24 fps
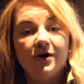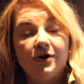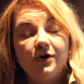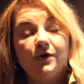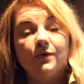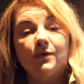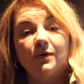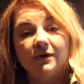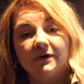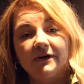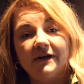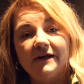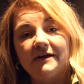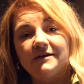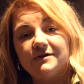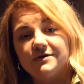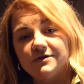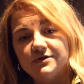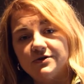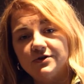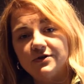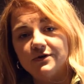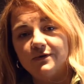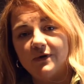you will need
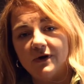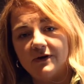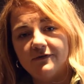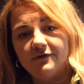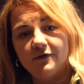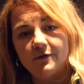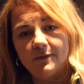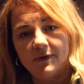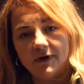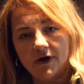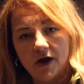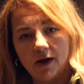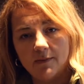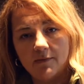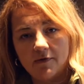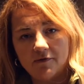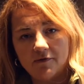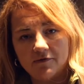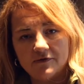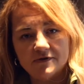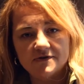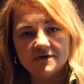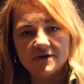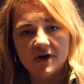to do if you become a
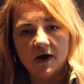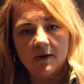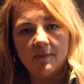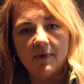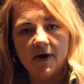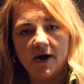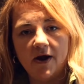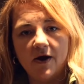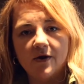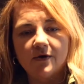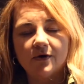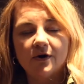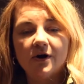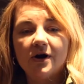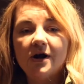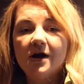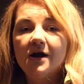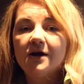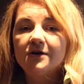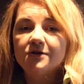for sale by owner